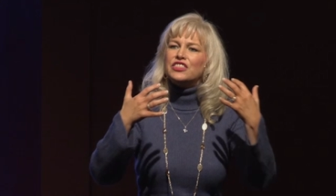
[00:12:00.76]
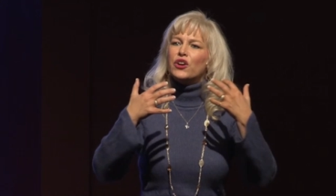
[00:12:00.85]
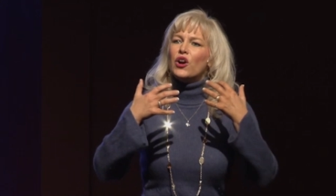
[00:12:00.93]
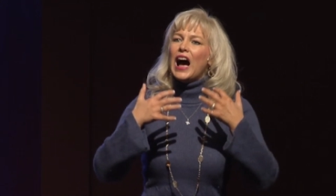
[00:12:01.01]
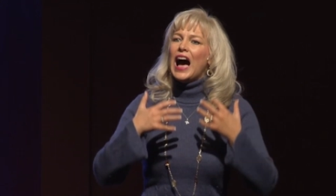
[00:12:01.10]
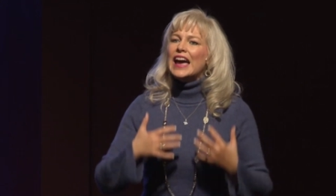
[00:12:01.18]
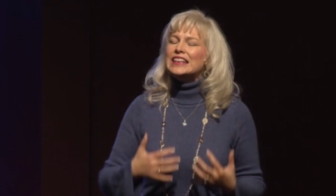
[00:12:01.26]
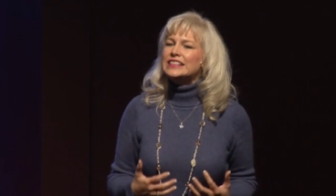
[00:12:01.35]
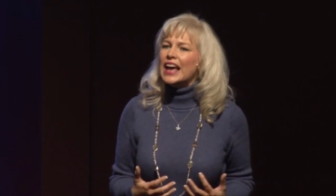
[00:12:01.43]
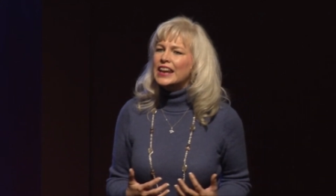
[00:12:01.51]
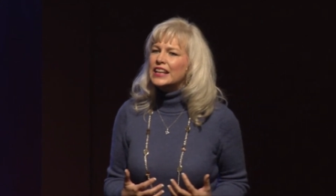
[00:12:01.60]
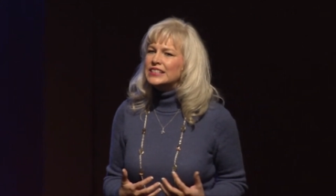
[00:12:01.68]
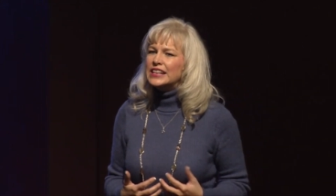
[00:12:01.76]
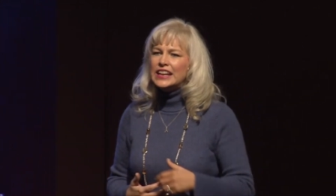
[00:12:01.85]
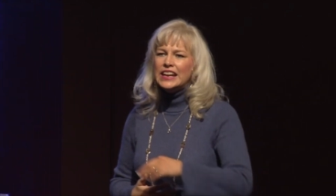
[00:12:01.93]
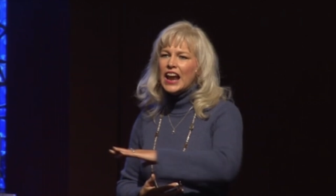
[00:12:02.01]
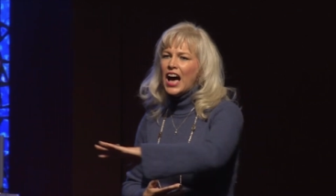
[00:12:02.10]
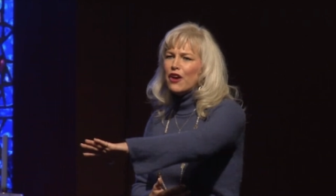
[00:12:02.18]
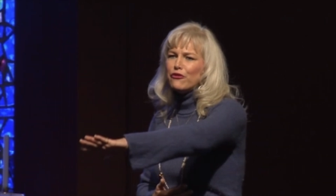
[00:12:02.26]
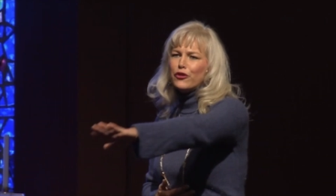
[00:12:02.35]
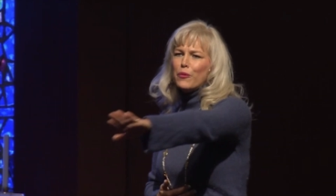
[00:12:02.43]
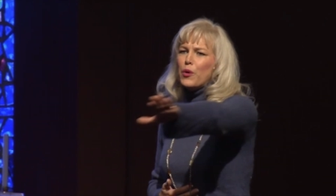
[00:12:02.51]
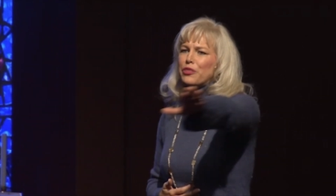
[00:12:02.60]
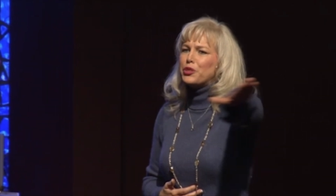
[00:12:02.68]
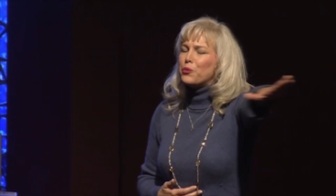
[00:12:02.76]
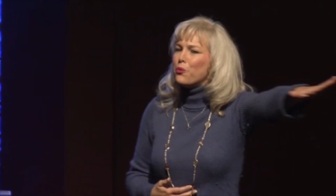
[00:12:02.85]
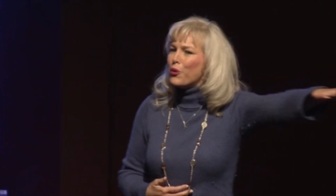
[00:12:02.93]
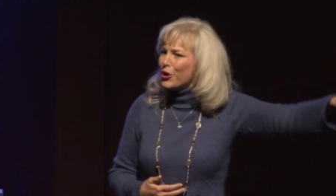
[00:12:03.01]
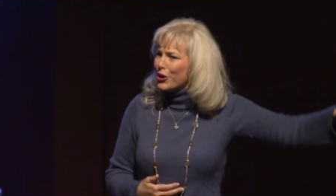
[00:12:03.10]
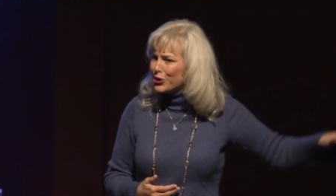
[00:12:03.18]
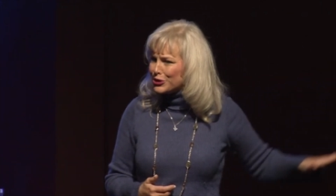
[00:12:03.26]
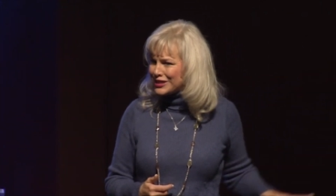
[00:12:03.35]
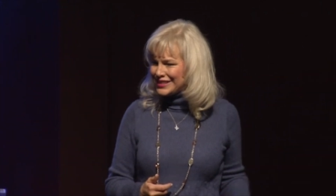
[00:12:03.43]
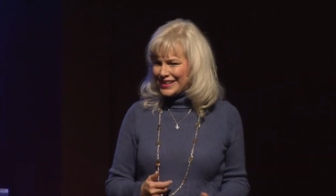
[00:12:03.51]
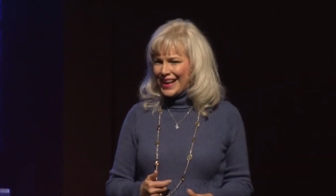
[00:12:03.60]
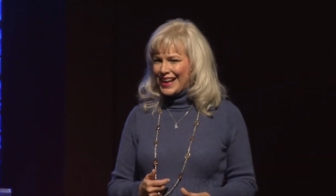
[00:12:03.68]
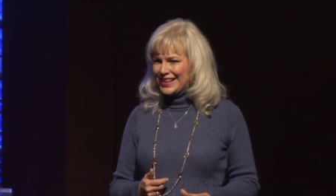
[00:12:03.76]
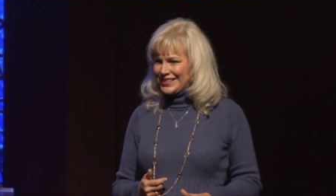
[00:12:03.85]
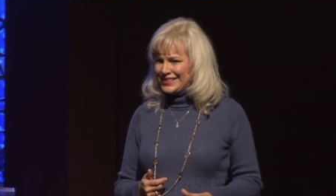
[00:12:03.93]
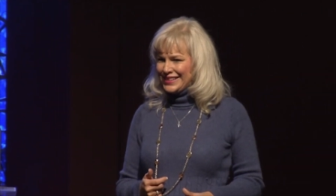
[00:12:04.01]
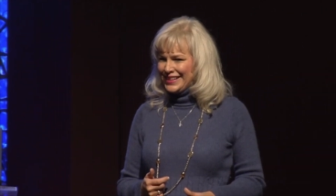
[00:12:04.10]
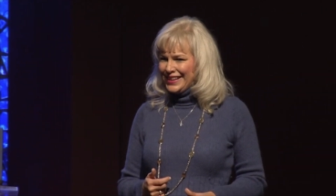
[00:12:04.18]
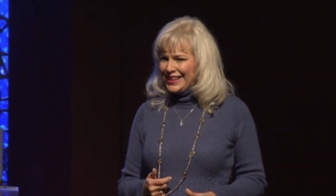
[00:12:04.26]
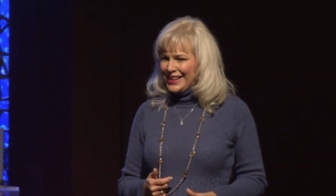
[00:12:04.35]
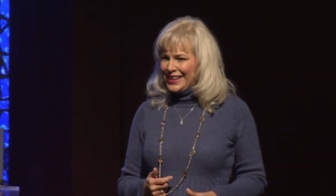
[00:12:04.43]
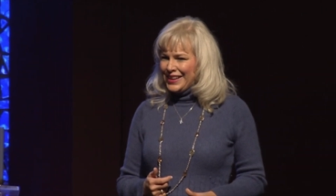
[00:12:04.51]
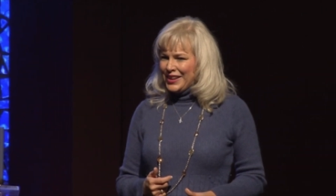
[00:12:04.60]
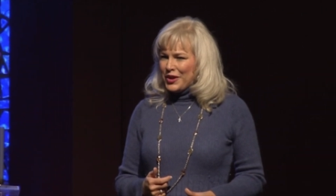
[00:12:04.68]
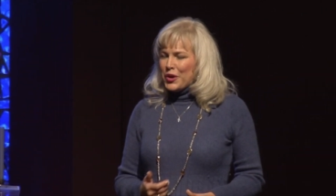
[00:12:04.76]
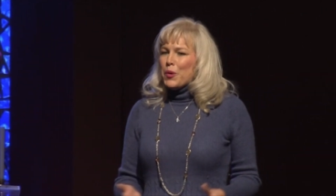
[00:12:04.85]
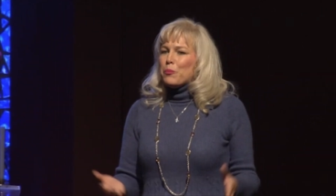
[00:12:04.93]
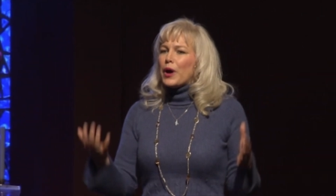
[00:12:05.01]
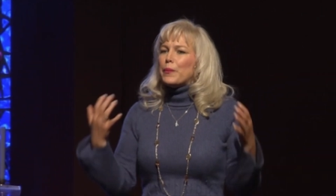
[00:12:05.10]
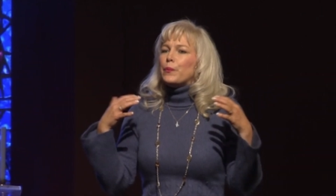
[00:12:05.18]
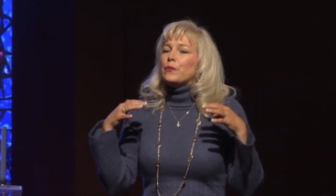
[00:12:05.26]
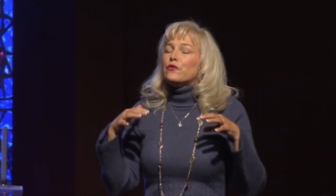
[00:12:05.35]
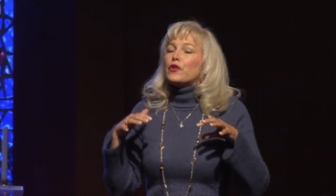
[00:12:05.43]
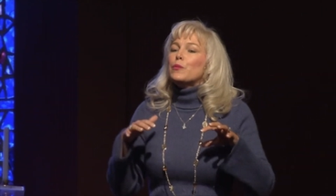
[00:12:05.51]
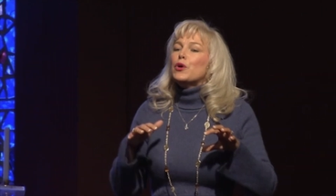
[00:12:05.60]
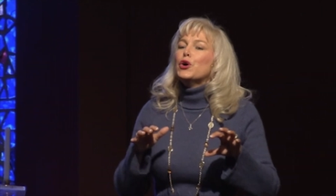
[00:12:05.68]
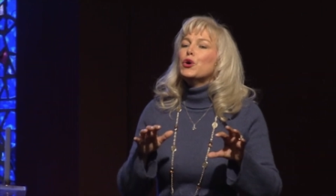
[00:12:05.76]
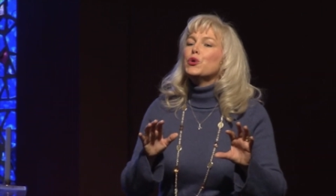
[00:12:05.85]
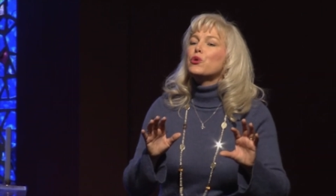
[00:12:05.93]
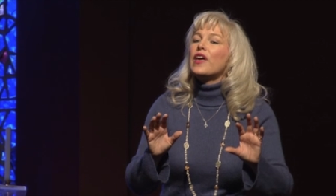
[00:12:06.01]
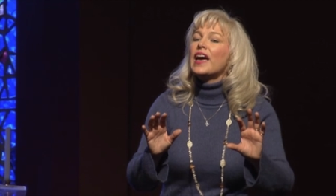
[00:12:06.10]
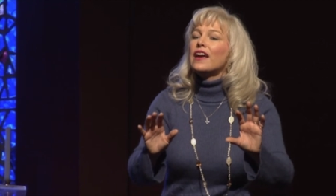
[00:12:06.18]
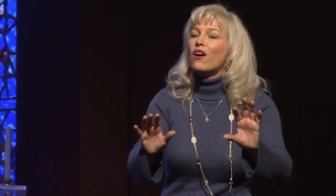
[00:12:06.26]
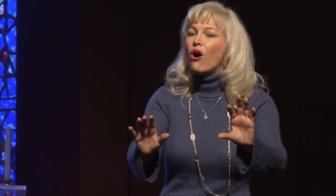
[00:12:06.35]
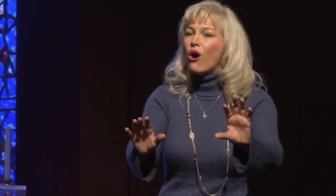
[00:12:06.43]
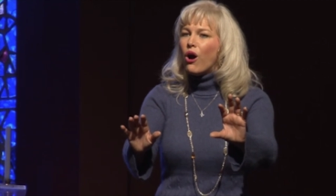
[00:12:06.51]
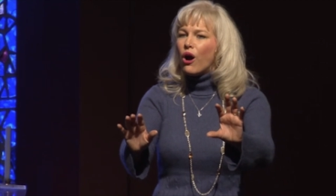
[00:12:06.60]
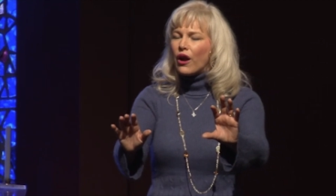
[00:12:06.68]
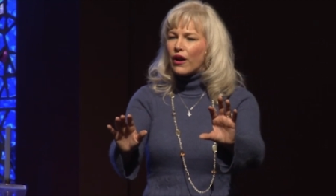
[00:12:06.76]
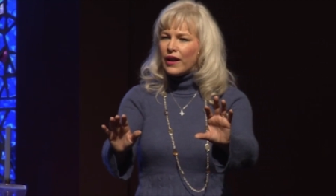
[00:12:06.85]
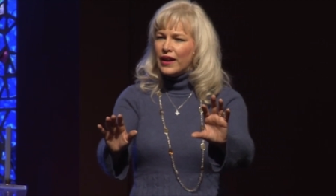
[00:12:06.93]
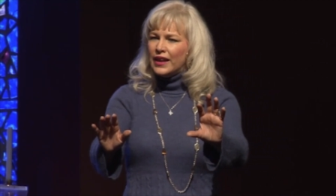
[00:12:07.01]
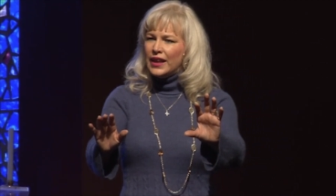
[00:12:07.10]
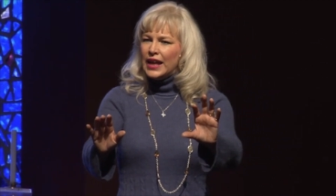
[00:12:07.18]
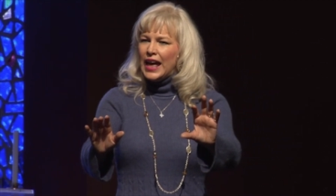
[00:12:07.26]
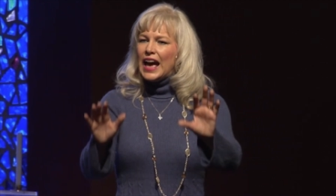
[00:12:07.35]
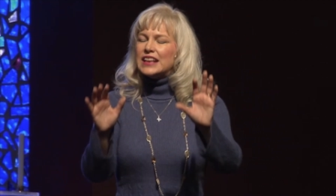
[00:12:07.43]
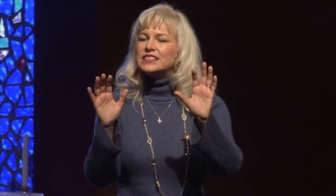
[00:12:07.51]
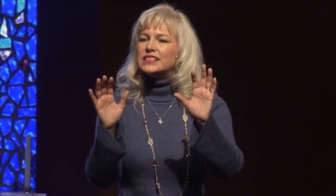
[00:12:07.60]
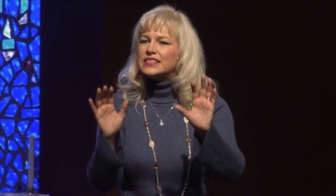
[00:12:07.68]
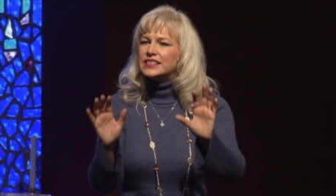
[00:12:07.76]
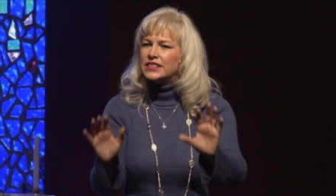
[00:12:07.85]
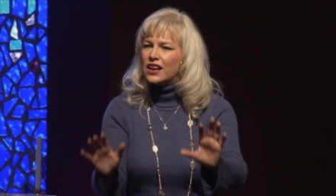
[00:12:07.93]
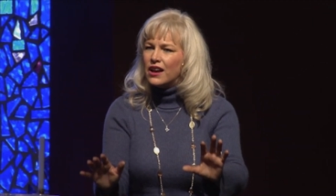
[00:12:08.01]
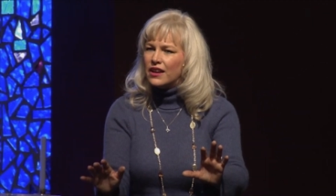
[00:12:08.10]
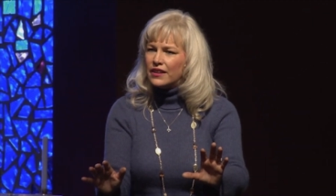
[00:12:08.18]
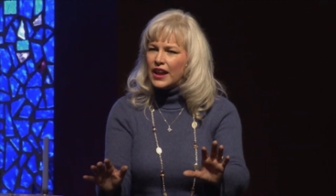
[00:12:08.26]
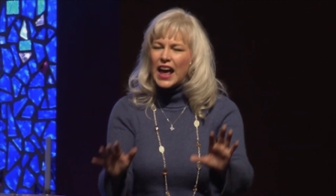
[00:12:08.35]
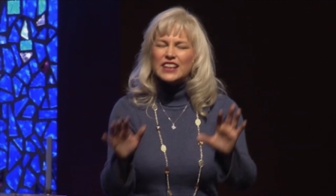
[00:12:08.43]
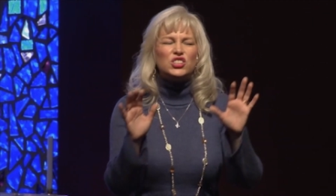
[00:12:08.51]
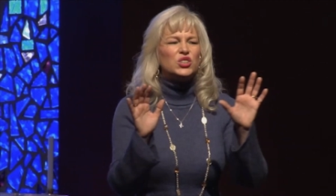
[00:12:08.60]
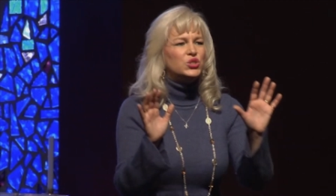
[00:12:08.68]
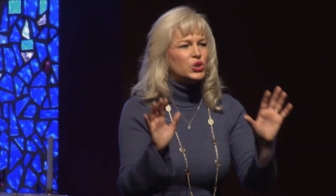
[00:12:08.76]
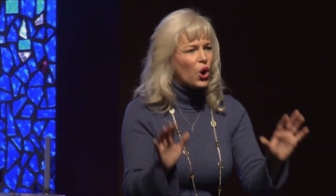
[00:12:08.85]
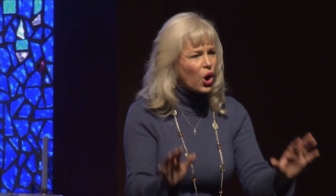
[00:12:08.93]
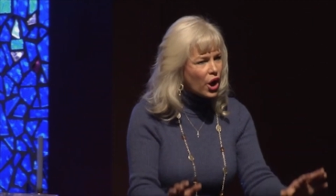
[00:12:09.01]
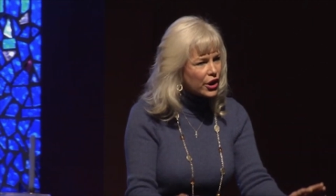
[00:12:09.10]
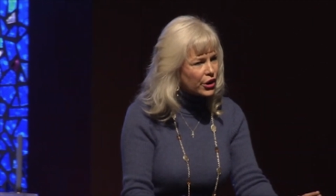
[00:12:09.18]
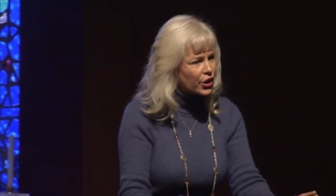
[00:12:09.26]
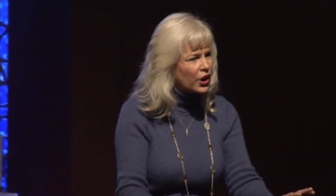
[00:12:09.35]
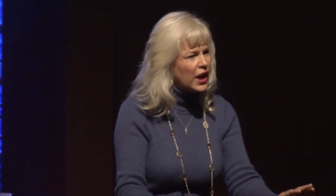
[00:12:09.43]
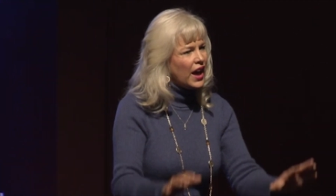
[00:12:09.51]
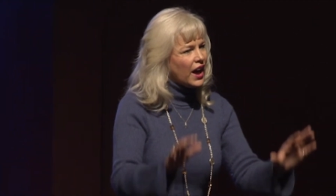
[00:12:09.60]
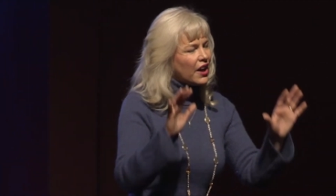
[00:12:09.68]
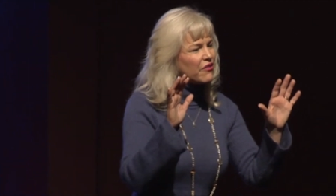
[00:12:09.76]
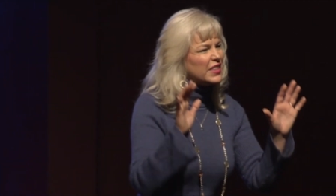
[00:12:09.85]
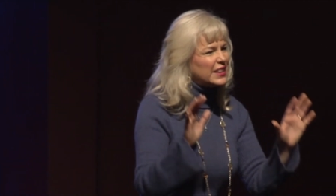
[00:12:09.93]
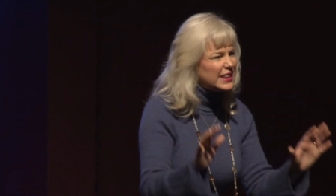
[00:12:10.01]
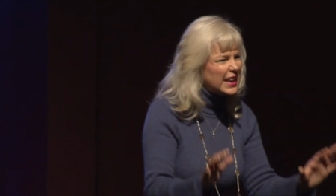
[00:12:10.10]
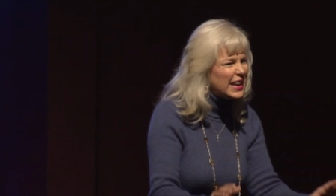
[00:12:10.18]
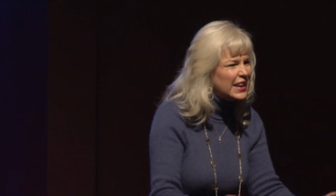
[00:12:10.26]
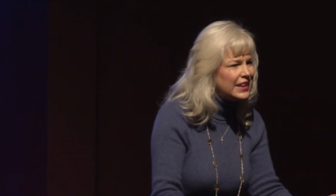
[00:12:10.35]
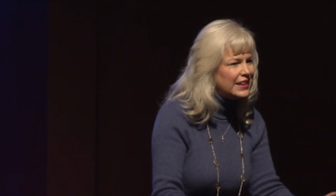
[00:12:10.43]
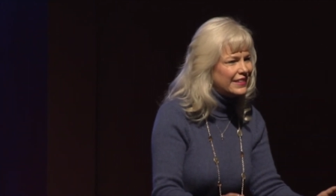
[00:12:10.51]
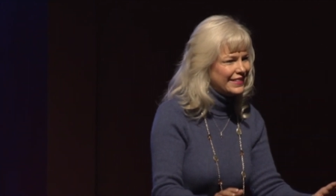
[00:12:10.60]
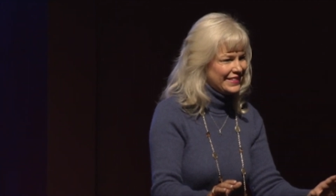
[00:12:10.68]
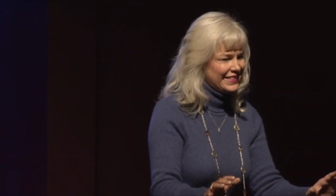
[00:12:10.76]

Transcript: their identity not from what the world says, but from who they are as a son, as a daughter of the King.